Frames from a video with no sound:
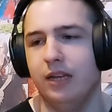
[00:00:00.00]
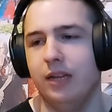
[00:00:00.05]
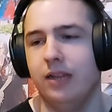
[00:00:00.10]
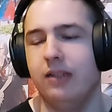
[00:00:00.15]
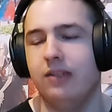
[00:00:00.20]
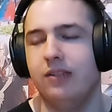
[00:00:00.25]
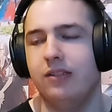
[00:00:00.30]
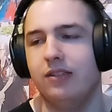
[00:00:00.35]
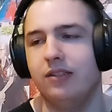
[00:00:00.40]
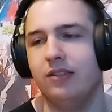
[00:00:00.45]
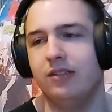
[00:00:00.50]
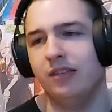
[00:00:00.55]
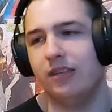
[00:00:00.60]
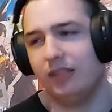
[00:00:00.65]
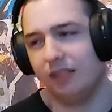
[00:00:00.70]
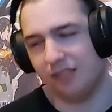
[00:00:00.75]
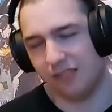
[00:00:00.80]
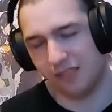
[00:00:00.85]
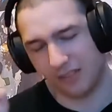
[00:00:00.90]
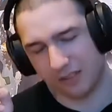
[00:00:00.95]
it's
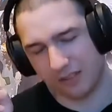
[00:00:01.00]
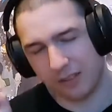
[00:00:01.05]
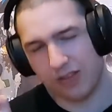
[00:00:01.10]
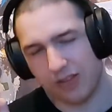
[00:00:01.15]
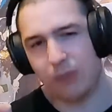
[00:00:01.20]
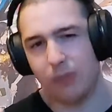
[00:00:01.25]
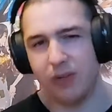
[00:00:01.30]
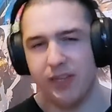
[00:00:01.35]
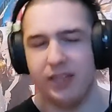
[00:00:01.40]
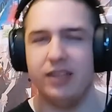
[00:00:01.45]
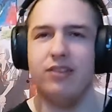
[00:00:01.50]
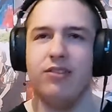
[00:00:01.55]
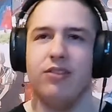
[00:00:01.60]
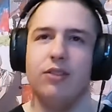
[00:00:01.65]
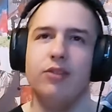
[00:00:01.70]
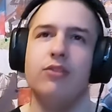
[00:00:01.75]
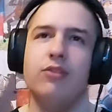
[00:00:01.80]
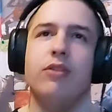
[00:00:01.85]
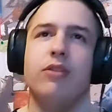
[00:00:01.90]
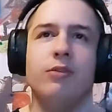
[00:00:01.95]
in some way
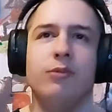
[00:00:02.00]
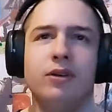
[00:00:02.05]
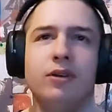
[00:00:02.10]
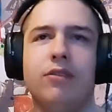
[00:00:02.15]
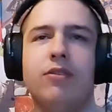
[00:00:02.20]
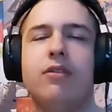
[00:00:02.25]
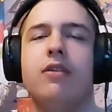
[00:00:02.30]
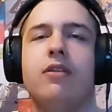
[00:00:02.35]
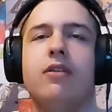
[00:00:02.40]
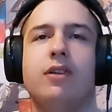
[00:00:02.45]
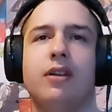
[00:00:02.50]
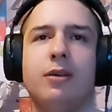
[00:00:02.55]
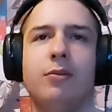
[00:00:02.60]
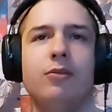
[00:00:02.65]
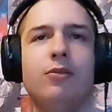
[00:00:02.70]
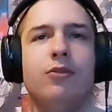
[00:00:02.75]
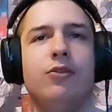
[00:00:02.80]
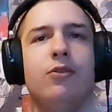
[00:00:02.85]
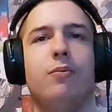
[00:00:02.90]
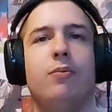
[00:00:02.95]
easier to deal with than
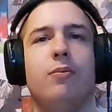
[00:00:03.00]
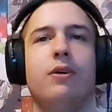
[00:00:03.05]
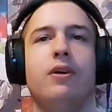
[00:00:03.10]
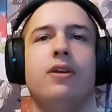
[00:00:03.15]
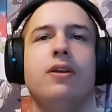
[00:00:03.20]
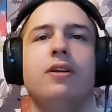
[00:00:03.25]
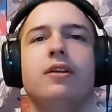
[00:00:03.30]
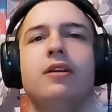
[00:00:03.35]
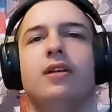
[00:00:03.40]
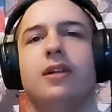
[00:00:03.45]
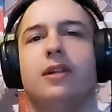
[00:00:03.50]
emotional pain.